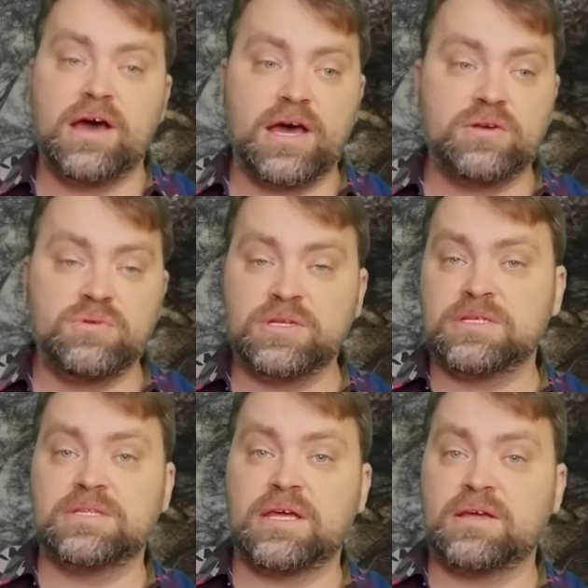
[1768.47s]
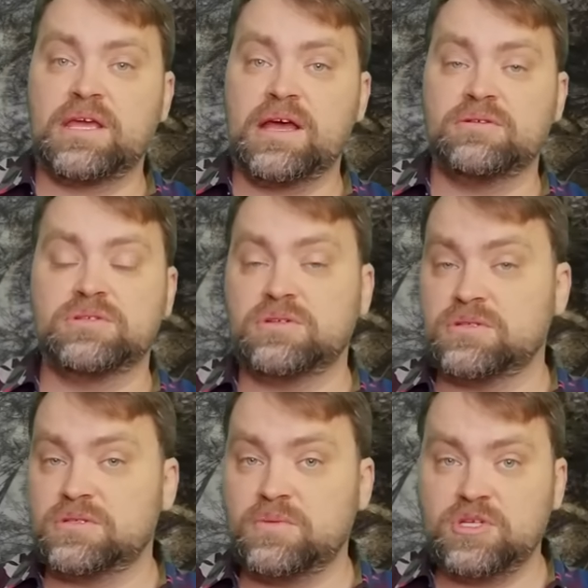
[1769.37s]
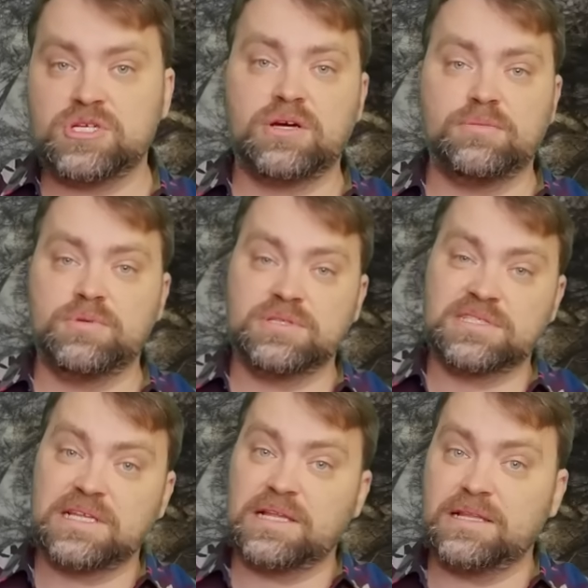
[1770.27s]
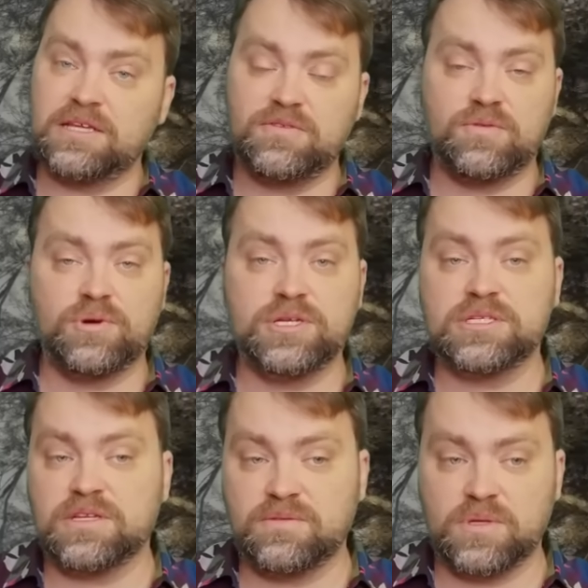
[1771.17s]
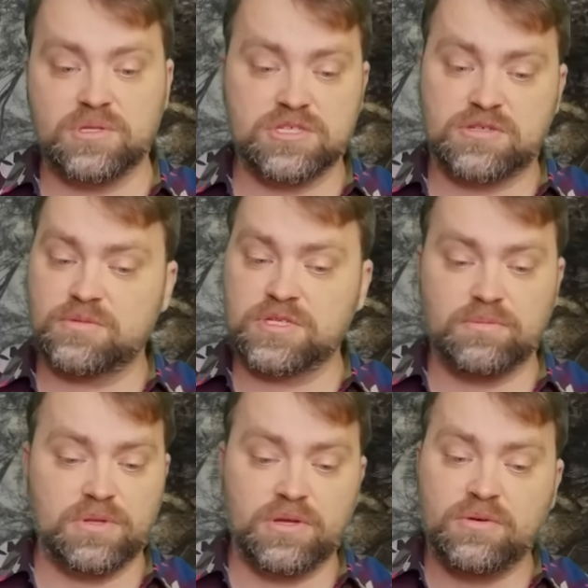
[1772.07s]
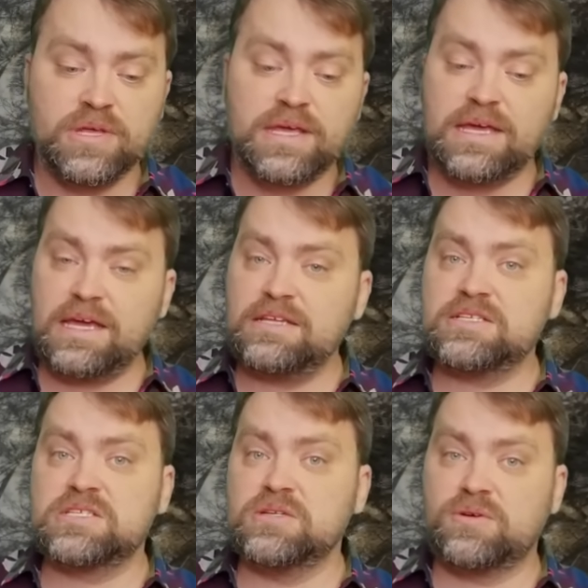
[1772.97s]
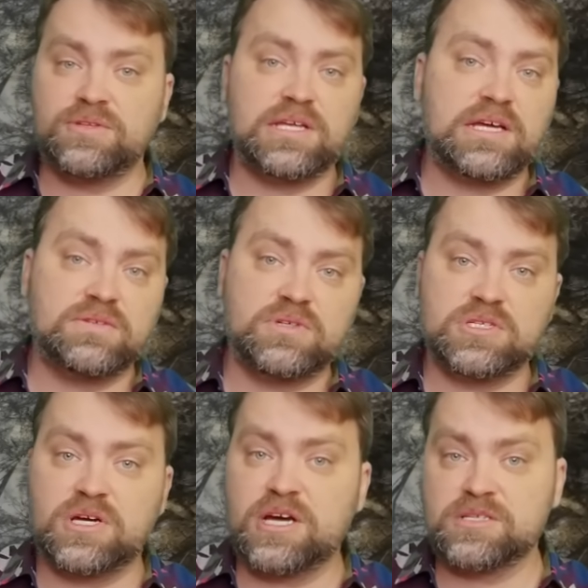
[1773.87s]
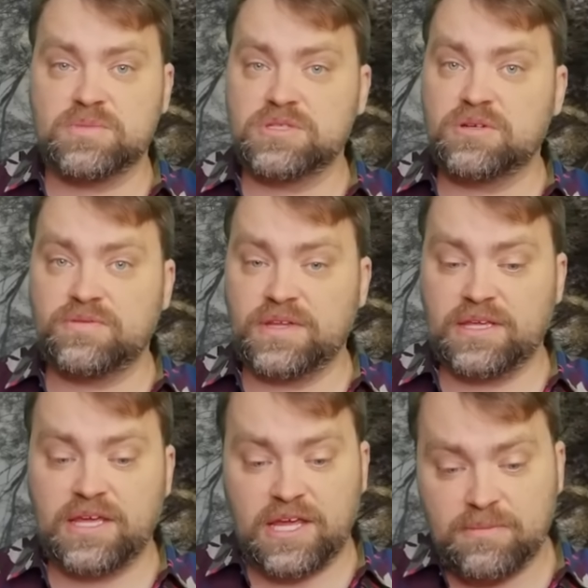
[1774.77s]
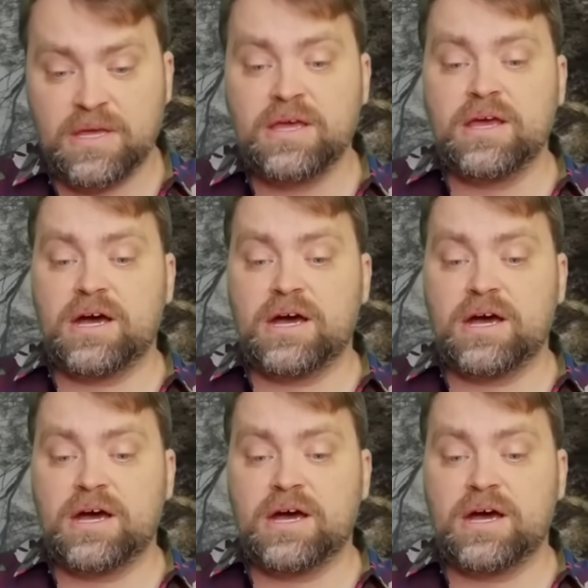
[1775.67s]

I created the account on Twitch. I'll put the link for it in the video description below. It is not the advertisement of the game.